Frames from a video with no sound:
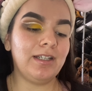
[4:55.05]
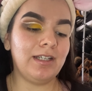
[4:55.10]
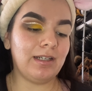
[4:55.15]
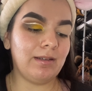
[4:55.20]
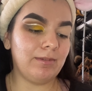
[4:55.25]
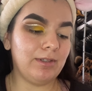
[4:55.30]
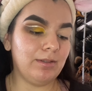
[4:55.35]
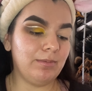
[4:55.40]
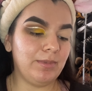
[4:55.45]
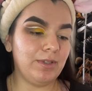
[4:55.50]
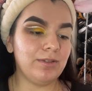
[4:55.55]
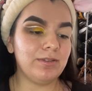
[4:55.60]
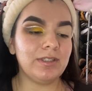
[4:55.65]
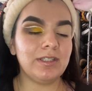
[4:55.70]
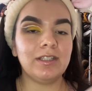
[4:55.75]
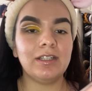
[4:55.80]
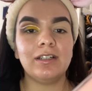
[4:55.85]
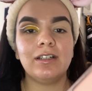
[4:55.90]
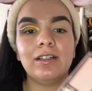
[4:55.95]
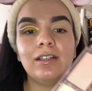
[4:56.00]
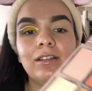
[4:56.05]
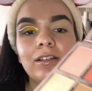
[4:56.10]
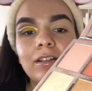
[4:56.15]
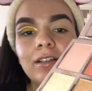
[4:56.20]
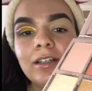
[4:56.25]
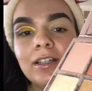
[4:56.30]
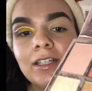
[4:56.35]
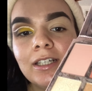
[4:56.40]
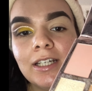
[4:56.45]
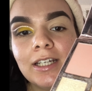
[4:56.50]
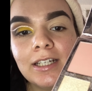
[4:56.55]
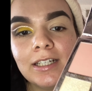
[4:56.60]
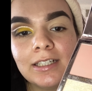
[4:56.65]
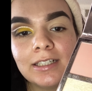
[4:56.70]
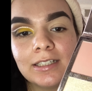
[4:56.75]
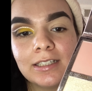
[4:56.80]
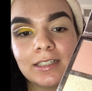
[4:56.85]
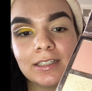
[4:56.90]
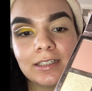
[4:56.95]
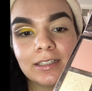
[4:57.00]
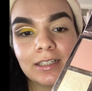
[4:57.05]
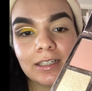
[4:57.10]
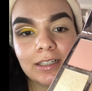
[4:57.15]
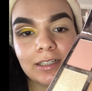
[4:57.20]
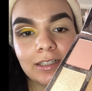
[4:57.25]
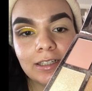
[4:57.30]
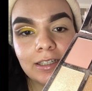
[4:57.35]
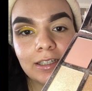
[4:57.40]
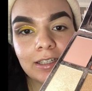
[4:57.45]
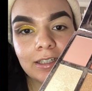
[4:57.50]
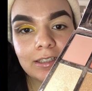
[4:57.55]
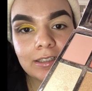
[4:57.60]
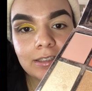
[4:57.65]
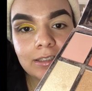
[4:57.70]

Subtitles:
and I'm gonna be using the color Sun Kiss.